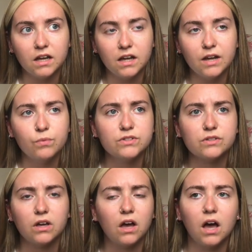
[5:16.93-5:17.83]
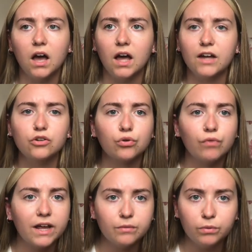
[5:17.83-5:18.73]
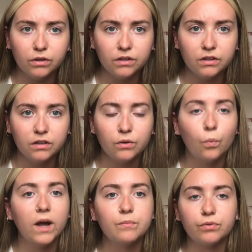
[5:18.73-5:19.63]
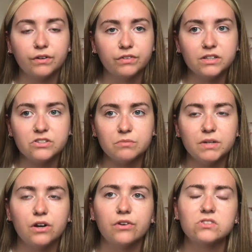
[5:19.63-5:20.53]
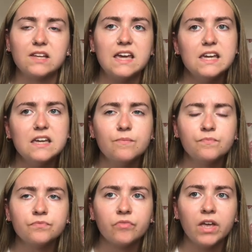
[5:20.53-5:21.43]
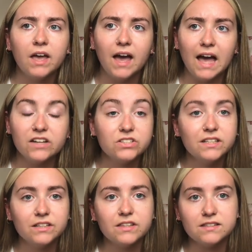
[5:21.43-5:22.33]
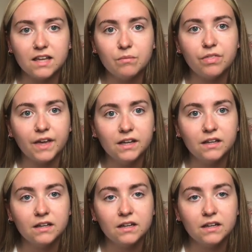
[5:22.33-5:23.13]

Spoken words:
it was incredible white privilege because he actually did the same thing.